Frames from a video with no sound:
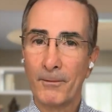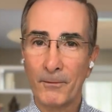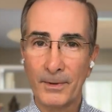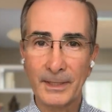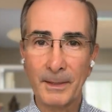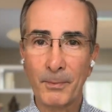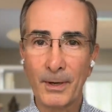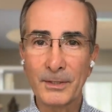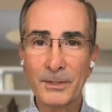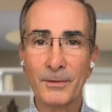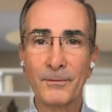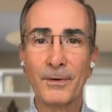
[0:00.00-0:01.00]
with
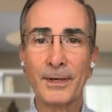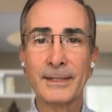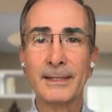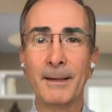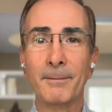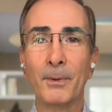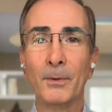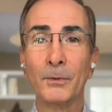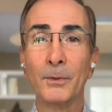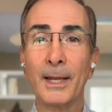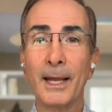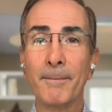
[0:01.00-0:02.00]
depression, for example,
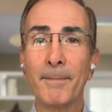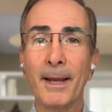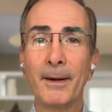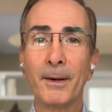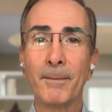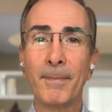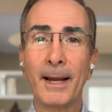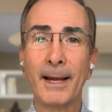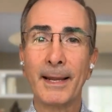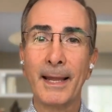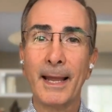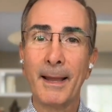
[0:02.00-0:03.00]
to get better
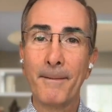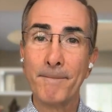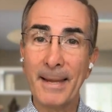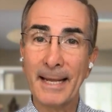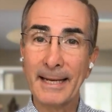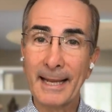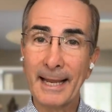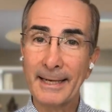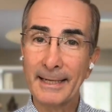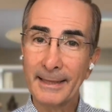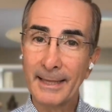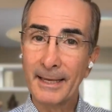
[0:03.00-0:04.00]
by
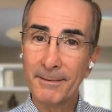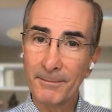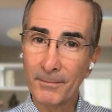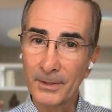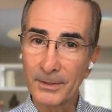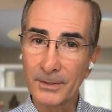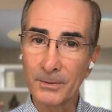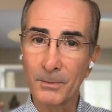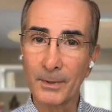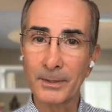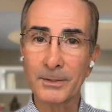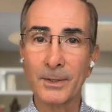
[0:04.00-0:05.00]
medicating them, which
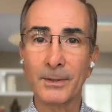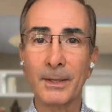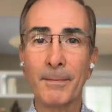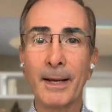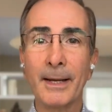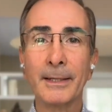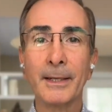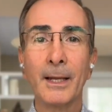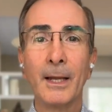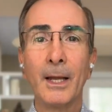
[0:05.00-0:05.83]
works on the mind,